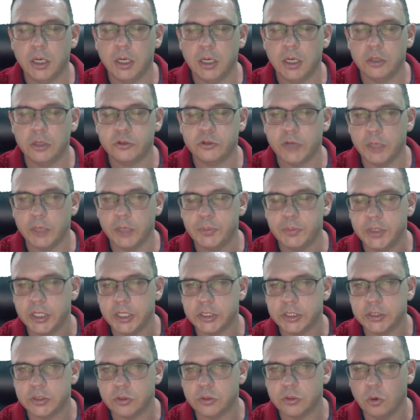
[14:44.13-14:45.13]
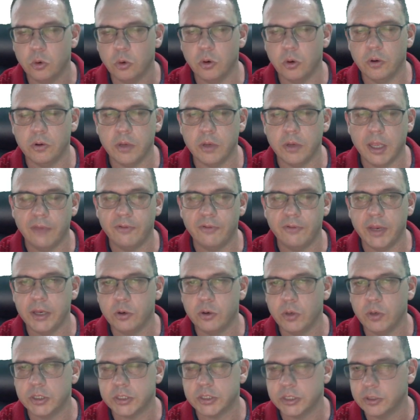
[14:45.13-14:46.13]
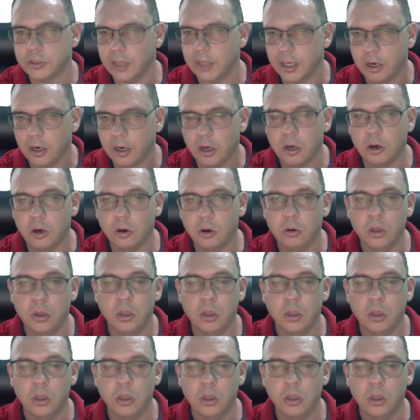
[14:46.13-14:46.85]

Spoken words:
trade predictions, or have any questions at all